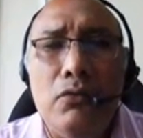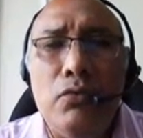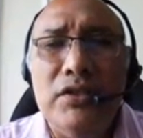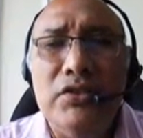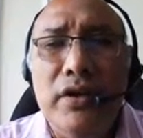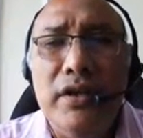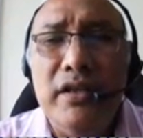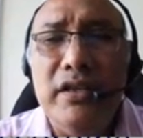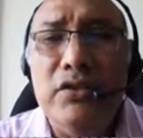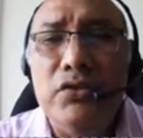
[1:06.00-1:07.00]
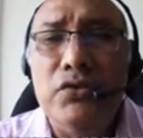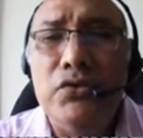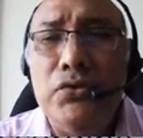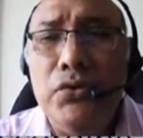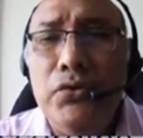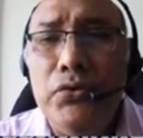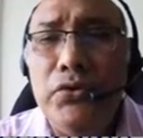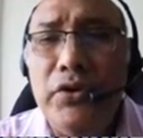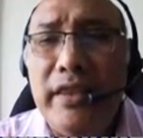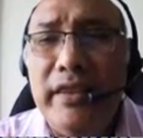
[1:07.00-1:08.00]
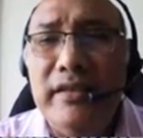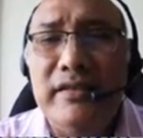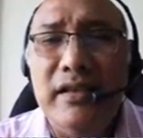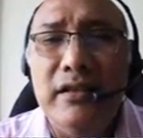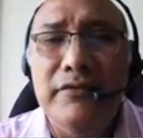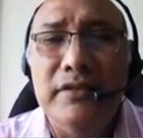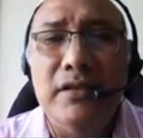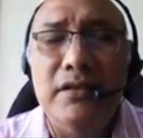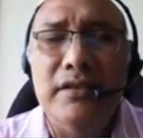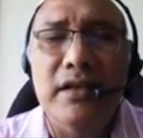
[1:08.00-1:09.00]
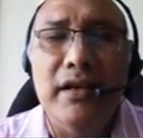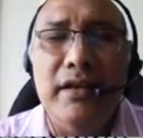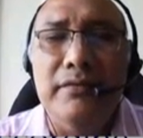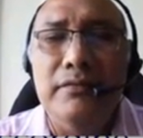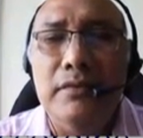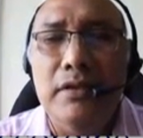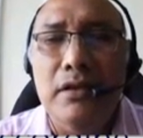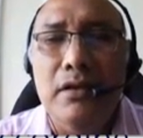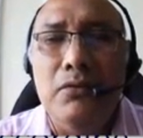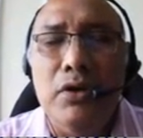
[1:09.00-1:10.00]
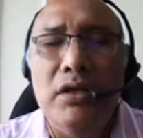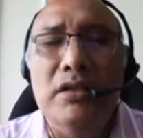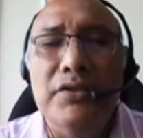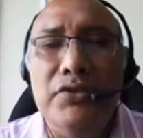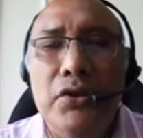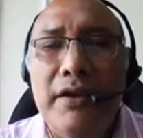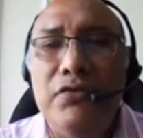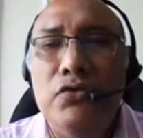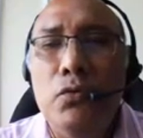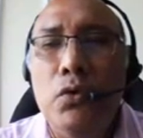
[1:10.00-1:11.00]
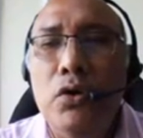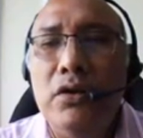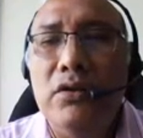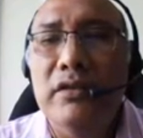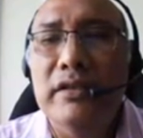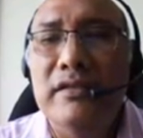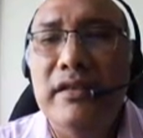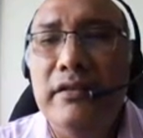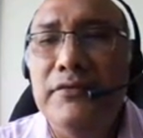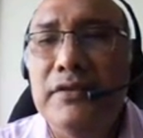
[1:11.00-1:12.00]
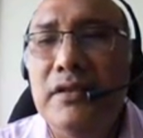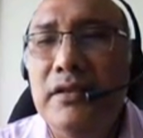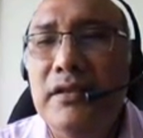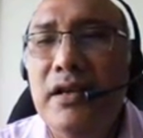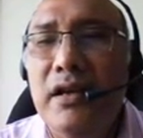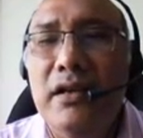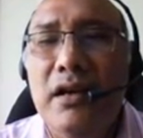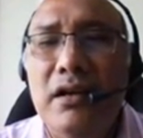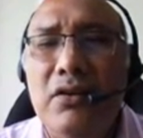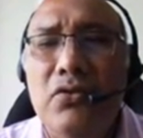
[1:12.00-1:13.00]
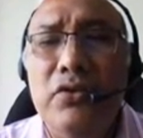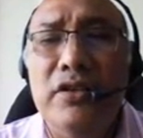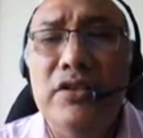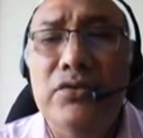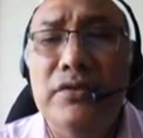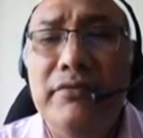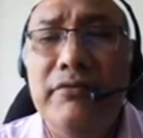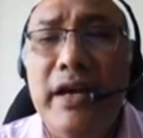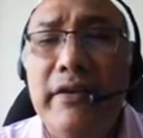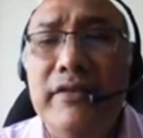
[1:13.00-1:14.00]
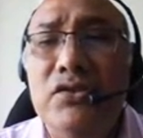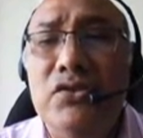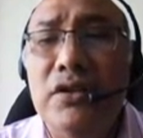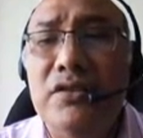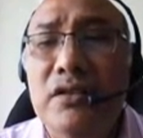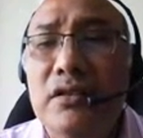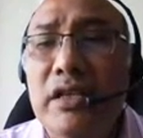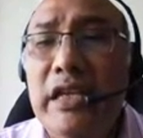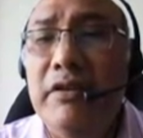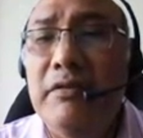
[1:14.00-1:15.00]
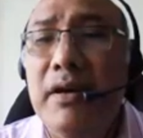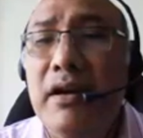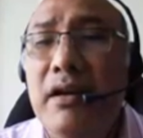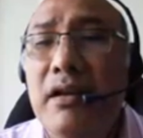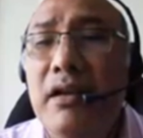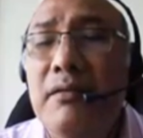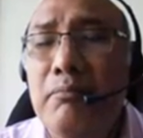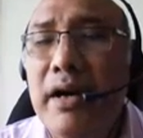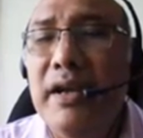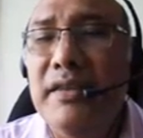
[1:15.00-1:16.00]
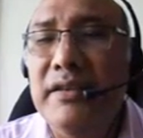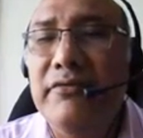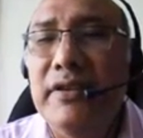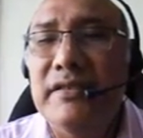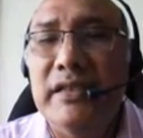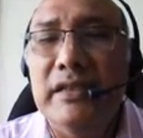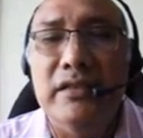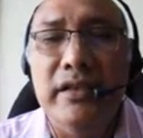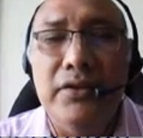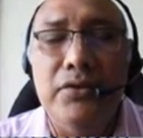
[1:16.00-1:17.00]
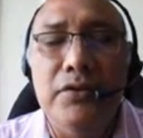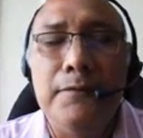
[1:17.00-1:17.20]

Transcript: What do I need to do in this self-study guide? Well, you have to work in this self-study guide according to the 5 instructions given by the facilitator.